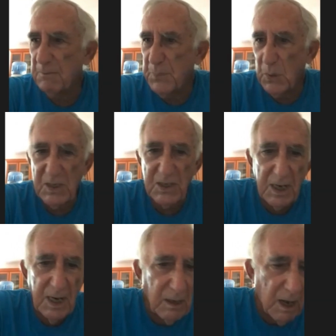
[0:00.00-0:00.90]
books
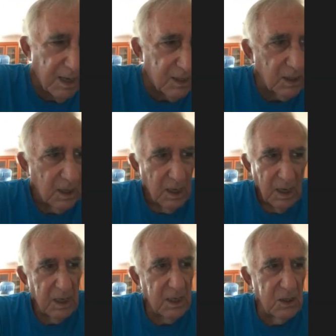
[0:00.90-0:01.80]
that he likes.
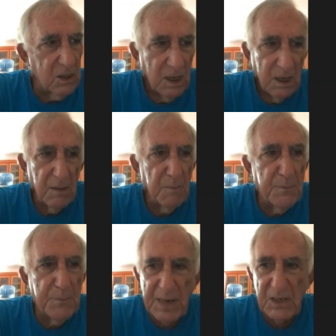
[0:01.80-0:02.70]
He's the
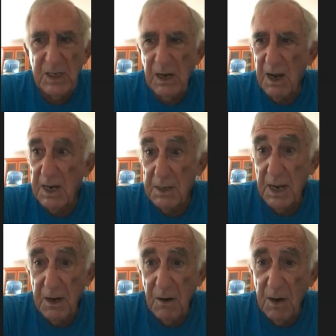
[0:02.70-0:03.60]
best guy in
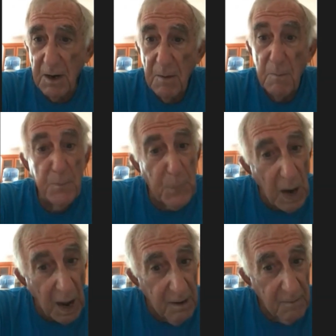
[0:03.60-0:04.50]
that area.
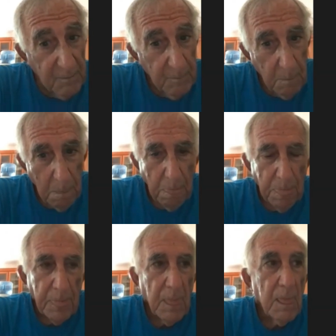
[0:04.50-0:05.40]
But,
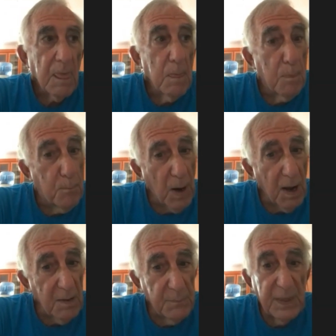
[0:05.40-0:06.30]

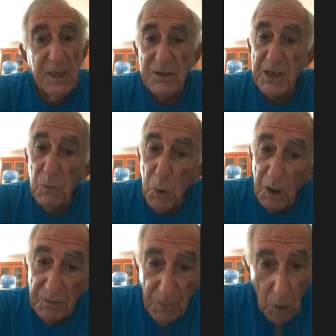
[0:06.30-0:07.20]
but because he
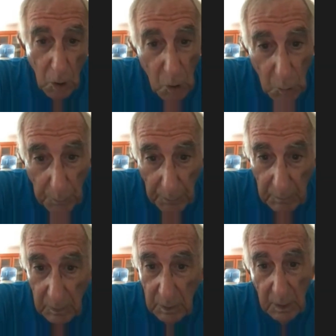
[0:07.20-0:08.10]
worked for Hope,
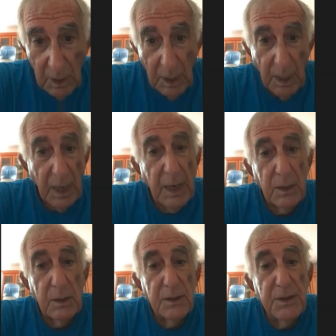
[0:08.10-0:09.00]

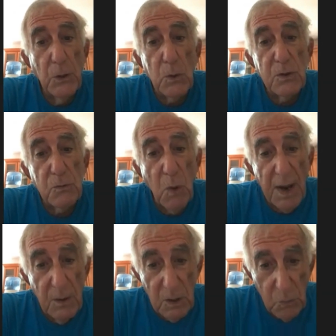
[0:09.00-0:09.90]
and those
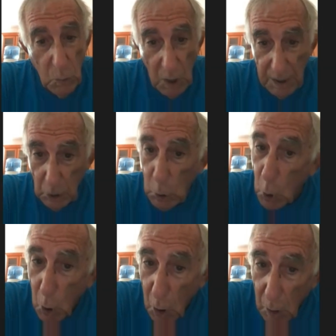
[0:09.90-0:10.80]
writers were on
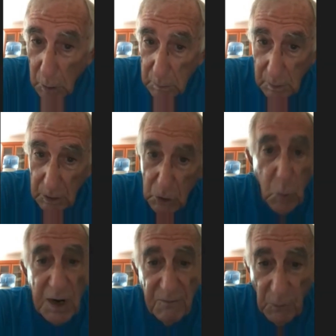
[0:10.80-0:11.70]
call
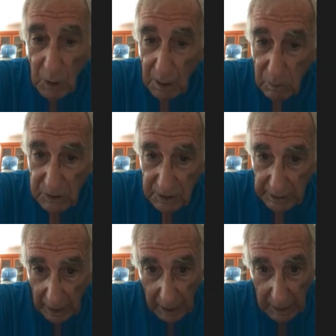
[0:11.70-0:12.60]
twenty-four hours a
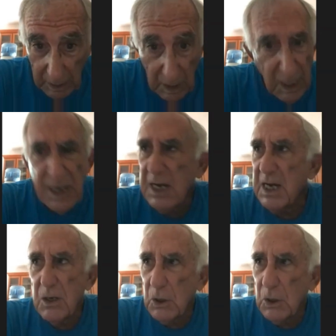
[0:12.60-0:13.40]
day. Wow. He could,